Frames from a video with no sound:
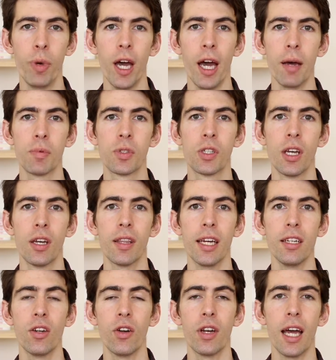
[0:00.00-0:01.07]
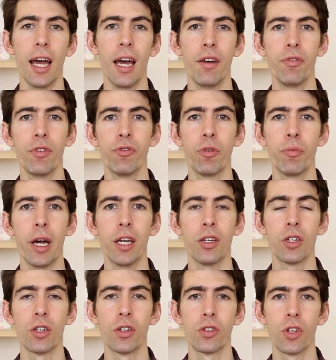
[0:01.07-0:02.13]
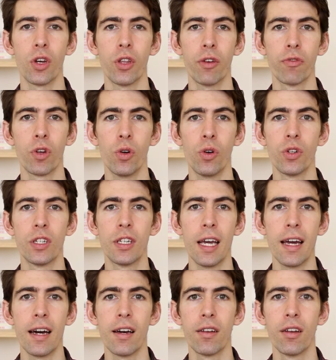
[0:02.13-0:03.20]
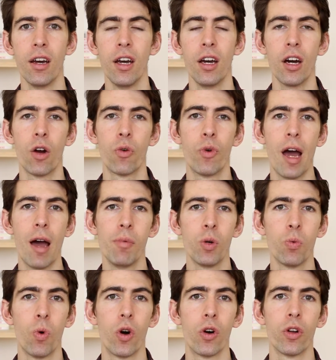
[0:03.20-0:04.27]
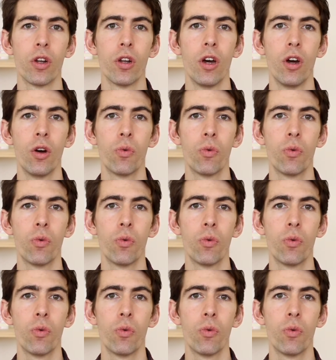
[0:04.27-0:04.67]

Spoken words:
perhaps they don't have information and so they've gone down a rabbit warren